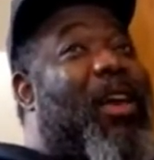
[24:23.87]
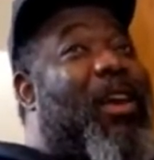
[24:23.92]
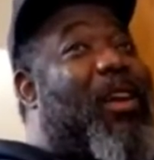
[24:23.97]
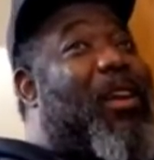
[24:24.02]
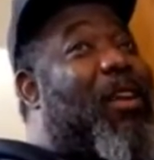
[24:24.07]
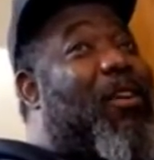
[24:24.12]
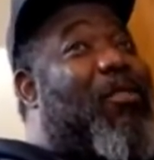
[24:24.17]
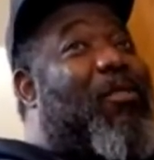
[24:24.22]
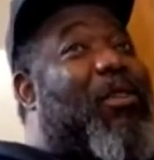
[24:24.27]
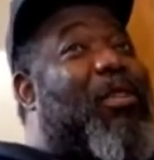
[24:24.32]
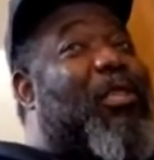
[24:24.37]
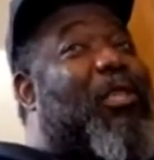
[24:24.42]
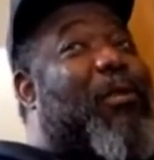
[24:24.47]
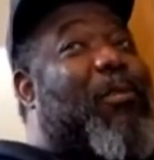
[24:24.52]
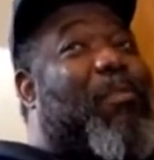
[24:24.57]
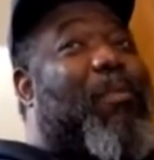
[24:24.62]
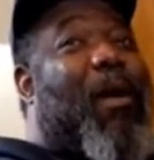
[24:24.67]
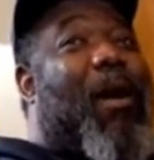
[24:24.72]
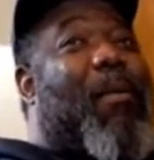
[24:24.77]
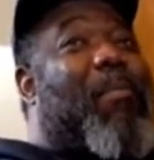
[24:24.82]
you know, this is
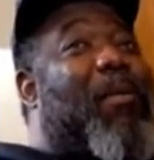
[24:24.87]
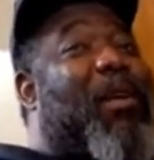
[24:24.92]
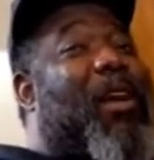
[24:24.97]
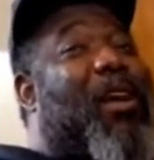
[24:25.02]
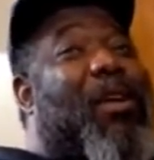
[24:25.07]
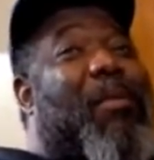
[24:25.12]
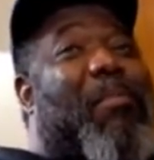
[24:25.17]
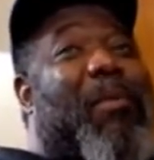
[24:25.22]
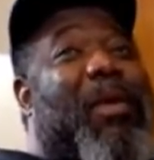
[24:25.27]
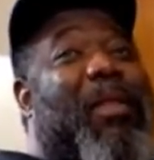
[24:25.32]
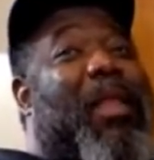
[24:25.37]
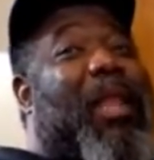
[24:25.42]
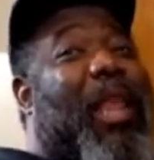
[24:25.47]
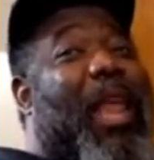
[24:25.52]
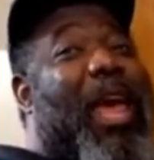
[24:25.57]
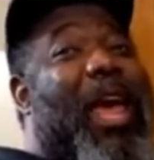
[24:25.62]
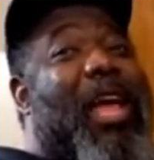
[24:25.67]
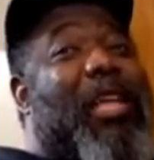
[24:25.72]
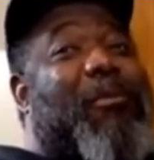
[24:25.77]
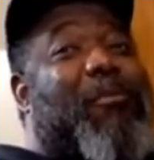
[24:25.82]
probably going to be the
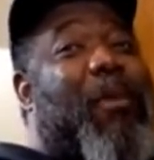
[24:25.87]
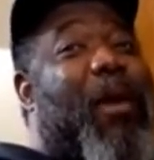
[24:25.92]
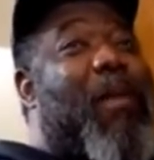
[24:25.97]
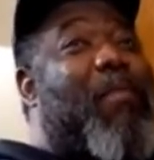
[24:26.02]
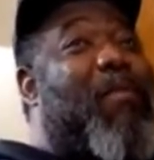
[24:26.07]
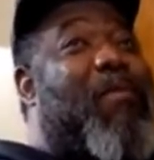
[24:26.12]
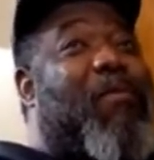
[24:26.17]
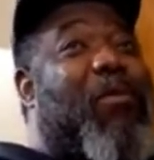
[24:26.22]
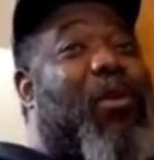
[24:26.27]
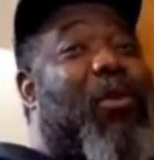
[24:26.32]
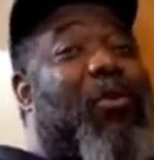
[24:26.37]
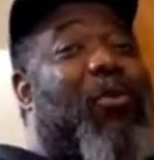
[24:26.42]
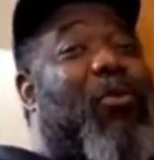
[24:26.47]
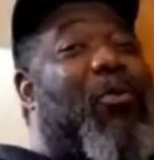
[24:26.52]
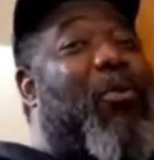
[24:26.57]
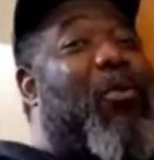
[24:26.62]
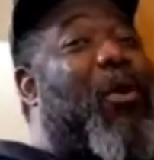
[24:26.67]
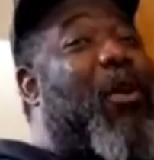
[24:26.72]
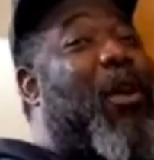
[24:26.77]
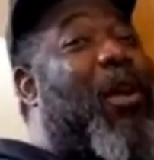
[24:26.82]
last pay per
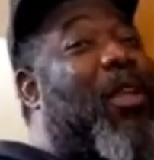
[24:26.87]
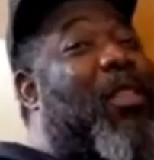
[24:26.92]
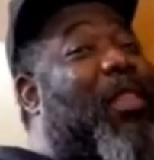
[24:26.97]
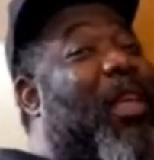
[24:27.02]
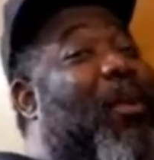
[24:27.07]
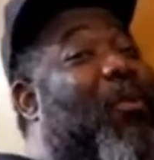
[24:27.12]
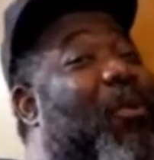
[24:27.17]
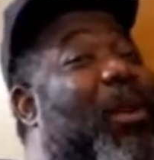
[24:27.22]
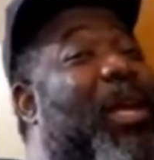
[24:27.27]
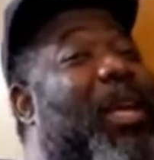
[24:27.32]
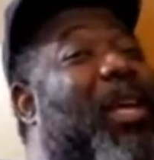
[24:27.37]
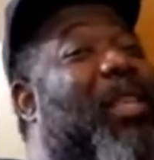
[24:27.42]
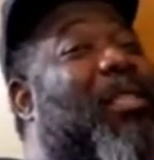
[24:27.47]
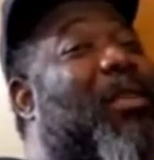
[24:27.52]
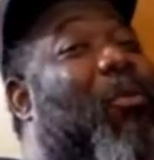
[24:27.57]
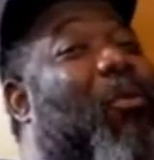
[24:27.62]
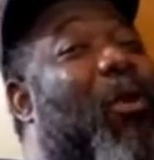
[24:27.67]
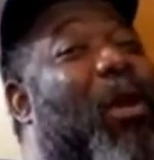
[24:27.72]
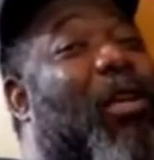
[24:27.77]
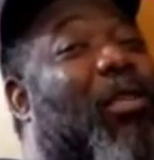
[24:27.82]
view that we get
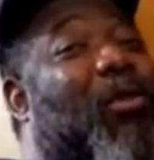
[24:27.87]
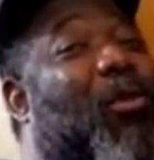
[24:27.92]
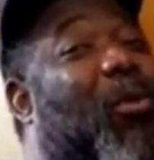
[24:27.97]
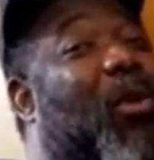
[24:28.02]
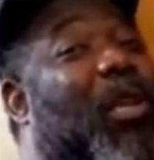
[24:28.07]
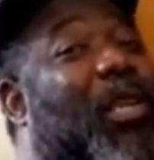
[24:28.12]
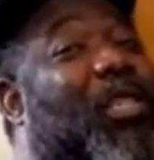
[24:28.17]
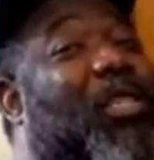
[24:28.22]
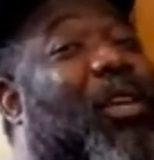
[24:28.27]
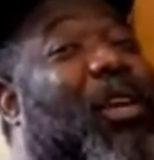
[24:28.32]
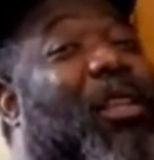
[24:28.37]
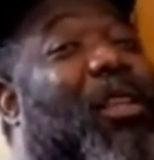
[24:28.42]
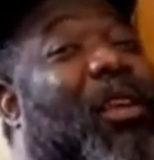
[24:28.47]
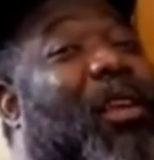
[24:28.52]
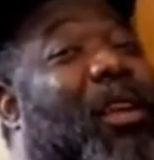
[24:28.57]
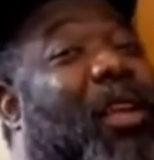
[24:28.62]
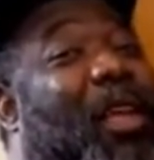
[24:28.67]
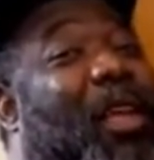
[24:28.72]
to wrestle with each other